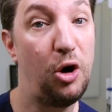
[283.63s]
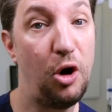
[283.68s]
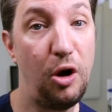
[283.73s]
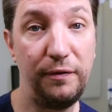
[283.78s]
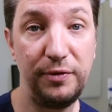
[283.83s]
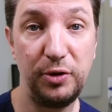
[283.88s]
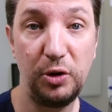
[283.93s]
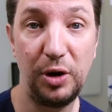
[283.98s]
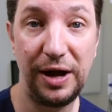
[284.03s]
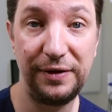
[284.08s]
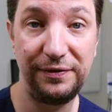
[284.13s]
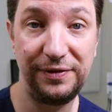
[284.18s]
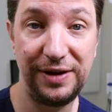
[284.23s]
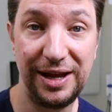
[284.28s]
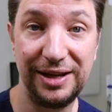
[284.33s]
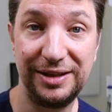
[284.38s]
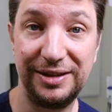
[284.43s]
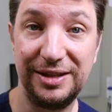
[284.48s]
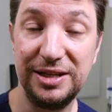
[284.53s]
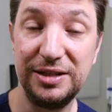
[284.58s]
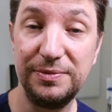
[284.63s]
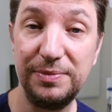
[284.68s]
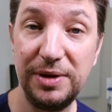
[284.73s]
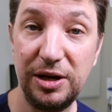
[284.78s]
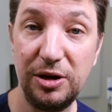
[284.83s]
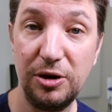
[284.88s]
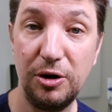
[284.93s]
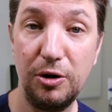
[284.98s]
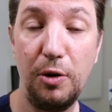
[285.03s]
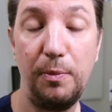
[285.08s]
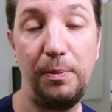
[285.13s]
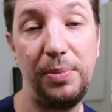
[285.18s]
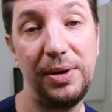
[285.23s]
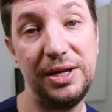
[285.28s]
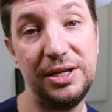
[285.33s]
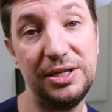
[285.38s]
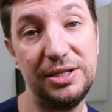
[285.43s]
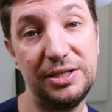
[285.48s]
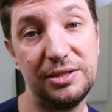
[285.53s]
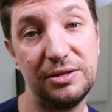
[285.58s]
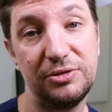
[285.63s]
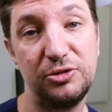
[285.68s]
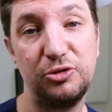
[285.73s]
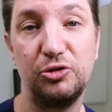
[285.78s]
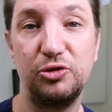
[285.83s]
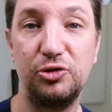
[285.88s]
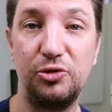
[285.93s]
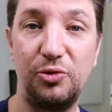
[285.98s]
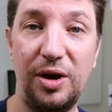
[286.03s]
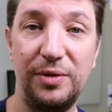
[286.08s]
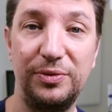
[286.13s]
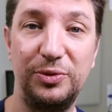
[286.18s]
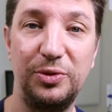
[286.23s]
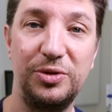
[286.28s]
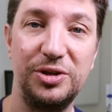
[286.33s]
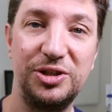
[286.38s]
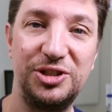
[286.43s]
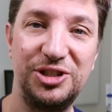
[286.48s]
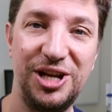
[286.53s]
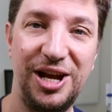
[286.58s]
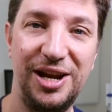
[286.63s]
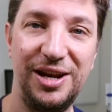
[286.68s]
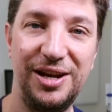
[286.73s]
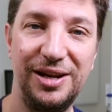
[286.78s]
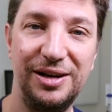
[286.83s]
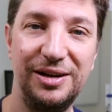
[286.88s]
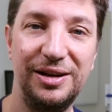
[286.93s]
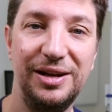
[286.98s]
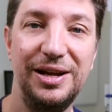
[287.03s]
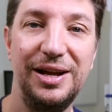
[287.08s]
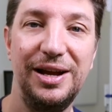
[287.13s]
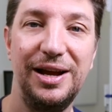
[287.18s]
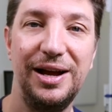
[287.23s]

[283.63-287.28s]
Hope you have liked this video, please subscribe to the channel